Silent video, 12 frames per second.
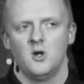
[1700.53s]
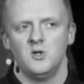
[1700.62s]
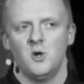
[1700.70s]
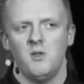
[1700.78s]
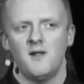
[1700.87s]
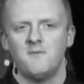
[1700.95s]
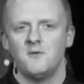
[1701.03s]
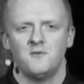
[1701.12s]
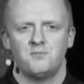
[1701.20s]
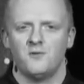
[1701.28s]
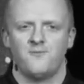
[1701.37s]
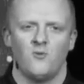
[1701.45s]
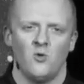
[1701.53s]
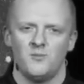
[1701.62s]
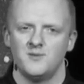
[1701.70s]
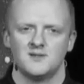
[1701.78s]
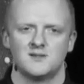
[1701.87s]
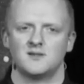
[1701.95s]
No level of
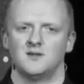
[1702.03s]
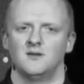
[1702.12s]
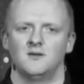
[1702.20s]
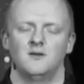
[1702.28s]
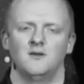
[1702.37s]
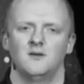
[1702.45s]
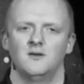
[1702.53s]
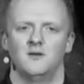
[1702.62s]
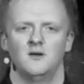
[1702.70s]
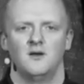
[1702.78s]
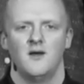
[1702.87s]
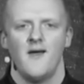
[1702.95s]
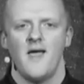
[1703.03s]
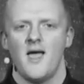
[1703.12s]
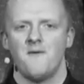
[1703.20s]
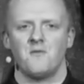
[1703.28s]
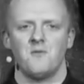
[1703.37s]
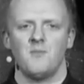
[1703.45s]
performance
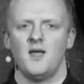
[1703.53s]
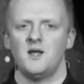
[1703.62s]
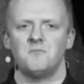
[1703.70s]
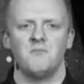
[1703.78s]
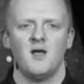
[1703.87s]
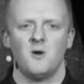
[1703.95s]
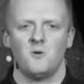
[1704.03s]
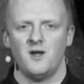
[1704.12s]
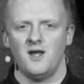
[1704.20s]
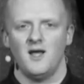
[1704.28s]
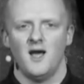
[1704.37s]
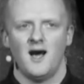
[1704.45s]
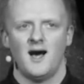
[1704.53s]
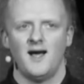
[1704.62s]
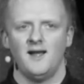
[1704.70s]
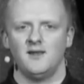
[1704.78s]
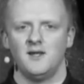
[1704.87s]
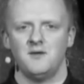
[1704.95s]
ever made Mary
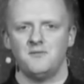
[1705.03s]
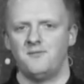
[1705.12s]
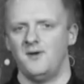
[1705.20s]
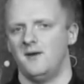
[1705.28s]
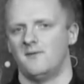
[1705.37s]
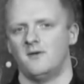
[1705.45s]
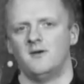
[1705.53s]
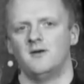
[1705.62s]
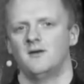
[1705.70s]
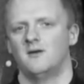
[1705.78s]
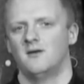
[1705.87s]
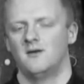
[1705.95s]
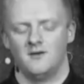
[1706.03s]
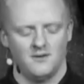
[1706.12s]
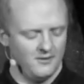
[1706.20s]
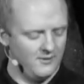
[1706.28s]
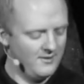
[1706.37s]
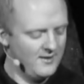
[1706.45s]
highly favored.
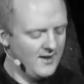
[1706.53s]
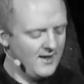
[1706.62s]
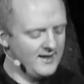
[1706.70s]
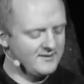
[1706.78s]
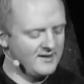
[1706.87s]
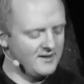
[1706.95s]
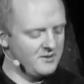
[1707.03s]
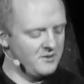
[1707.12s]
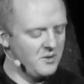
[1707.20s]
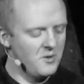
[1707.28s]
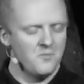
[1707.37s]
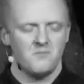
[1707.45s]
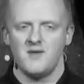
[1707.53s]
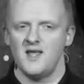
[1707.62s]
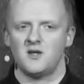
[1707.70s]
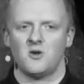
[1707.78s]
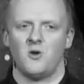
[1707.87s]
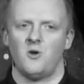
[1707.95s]
It didn't
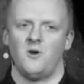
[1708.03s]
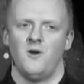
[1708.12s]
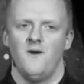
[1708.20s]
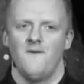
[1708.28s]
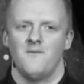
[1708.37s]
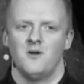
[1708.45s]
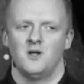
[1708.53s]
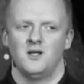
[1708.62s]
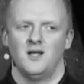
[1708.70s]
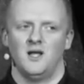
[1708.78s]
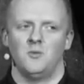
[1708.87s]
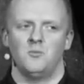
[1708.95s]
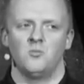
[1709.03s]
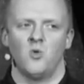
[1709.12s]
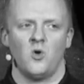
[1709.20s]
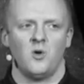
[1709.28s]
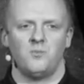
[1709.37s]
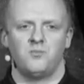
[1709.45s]
make her
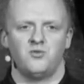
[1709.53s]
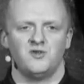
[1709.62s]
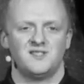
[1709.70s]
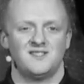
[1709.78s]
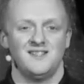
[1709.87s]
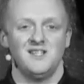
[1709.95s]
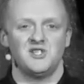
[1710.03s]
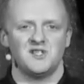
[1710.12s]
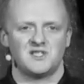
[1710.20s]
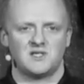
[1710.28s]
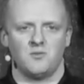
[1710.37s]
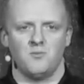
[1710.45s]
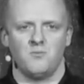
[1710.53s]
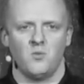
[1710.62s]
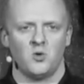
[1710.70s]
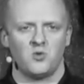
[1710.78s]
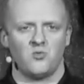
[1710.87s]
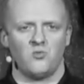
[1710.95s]
more prestigious,
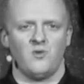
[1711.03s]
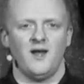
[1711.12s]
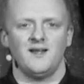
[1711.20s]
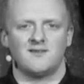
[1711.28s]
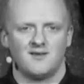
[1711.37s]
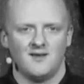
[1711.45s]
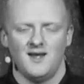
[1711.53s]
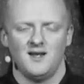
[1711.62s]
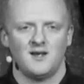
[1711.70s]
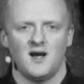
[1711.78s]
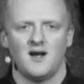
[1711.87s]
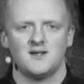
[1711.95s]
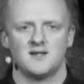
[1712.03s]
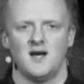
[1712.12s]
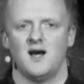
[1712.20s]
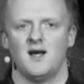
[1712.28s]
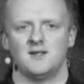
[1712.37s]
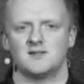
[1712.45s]
more great in God's
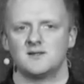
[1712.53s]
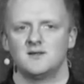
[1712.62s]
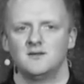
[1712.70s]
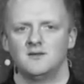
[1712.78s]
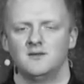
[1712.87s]
eyes.